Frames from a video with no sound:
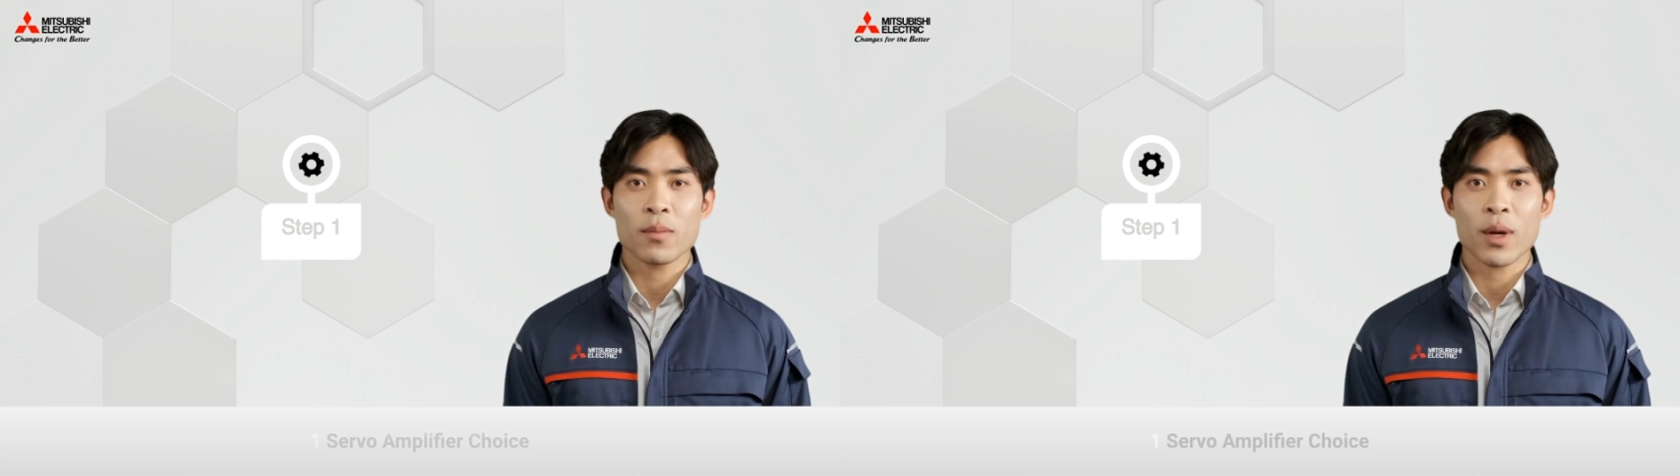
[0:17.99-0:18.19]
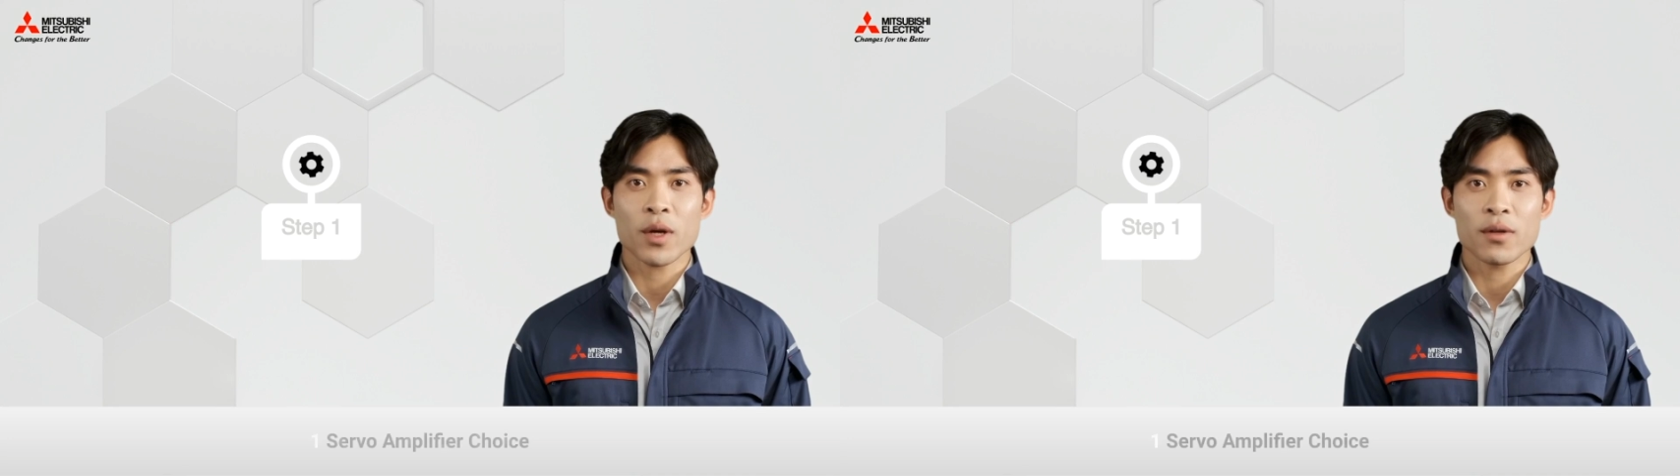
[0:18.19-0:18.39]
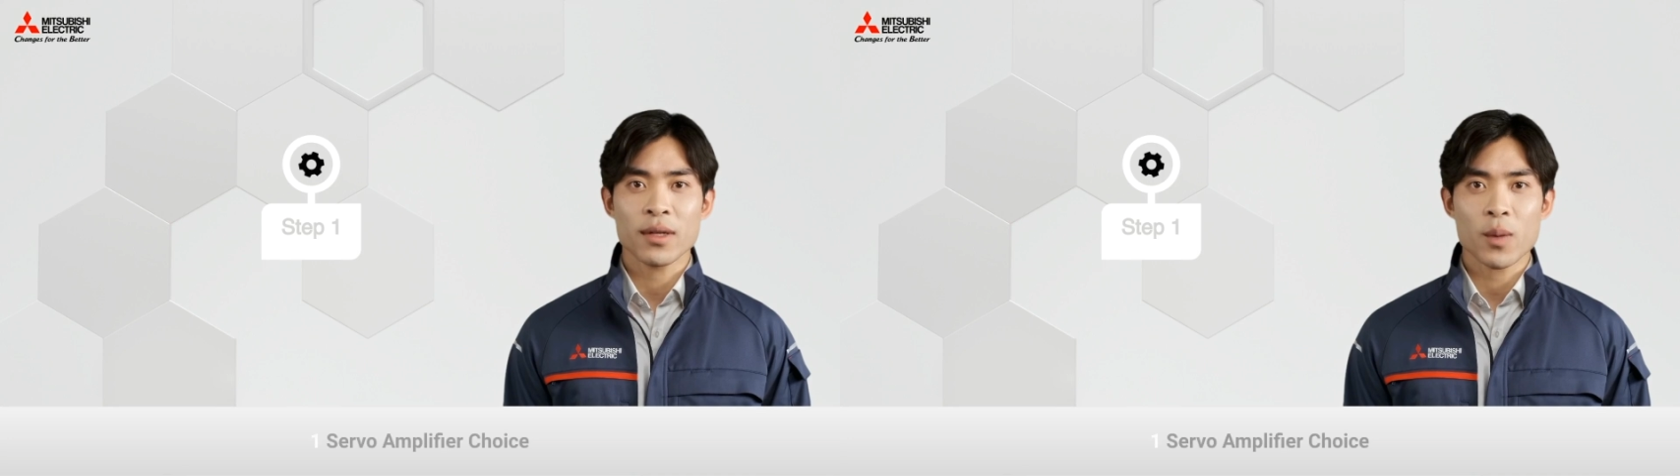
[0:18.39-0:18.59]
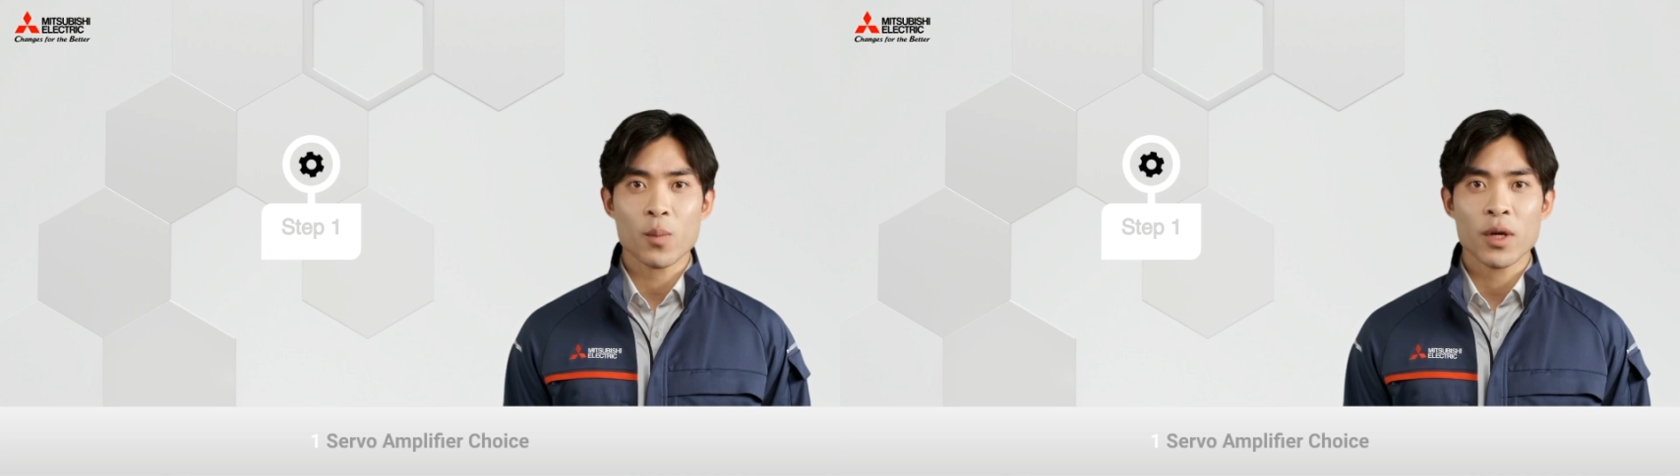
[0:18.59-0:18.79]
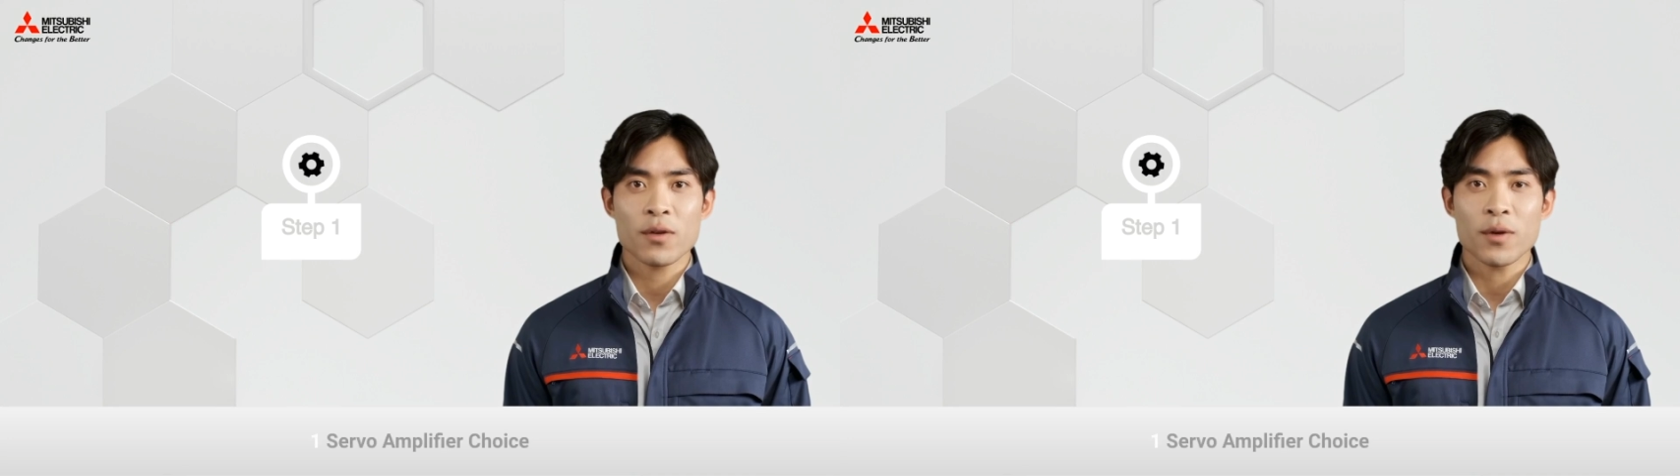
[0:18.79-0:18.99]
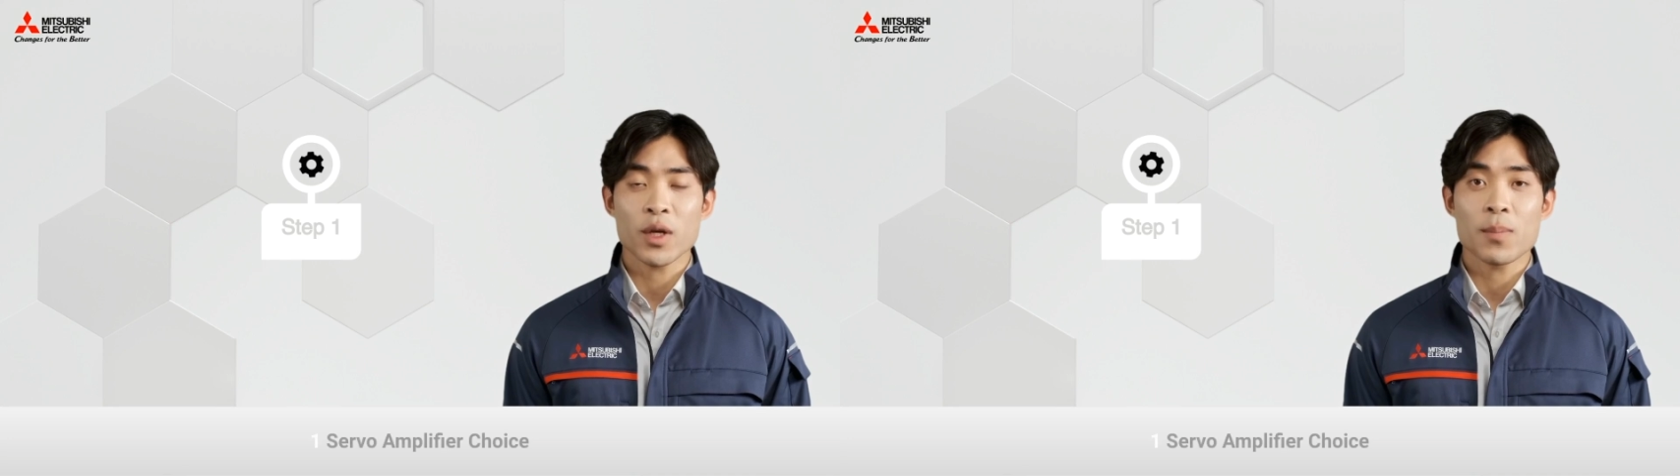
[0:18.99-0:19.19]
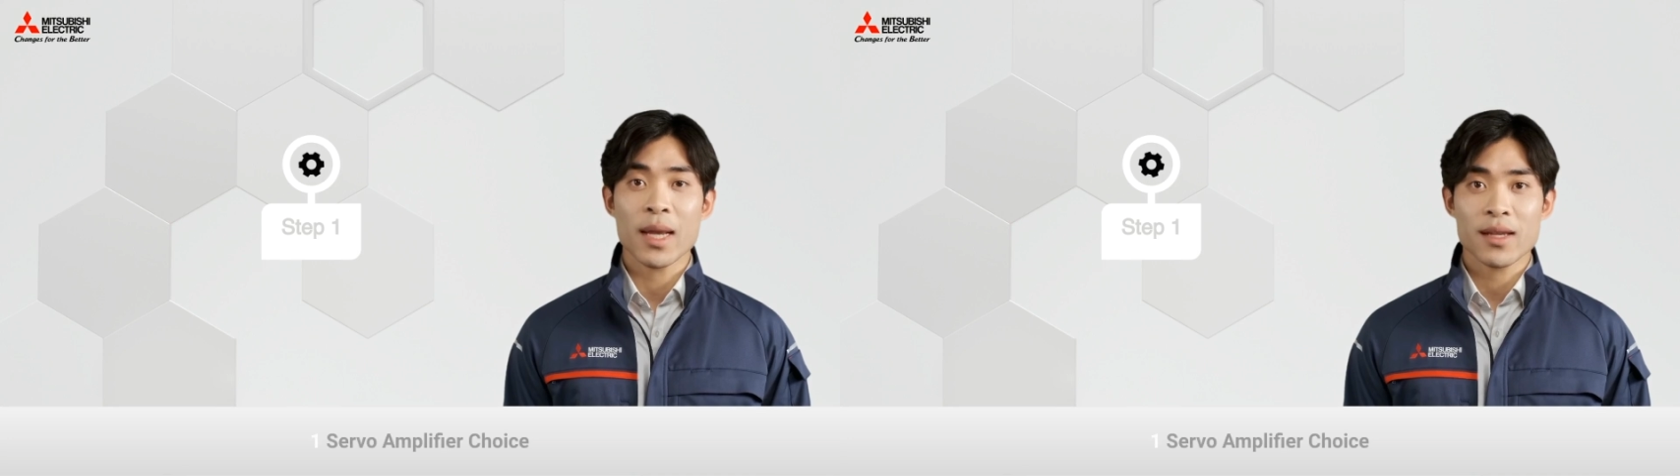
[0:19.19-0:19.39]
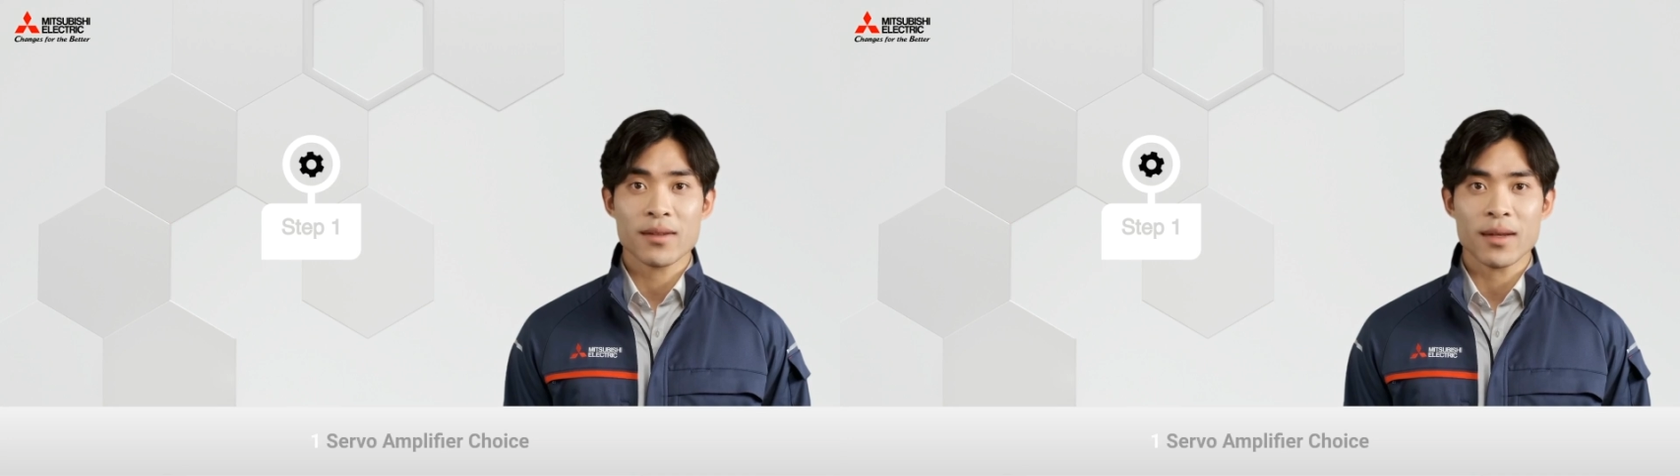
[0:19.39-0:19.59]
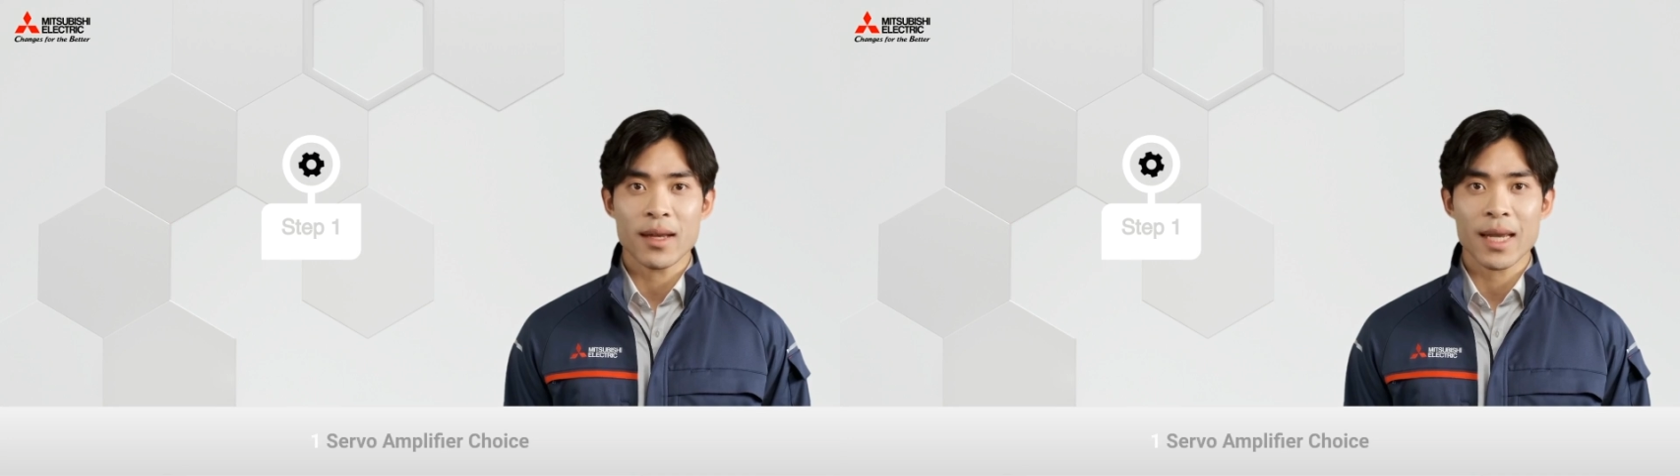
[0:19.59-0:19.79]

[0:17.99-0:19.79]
motors that works for you best,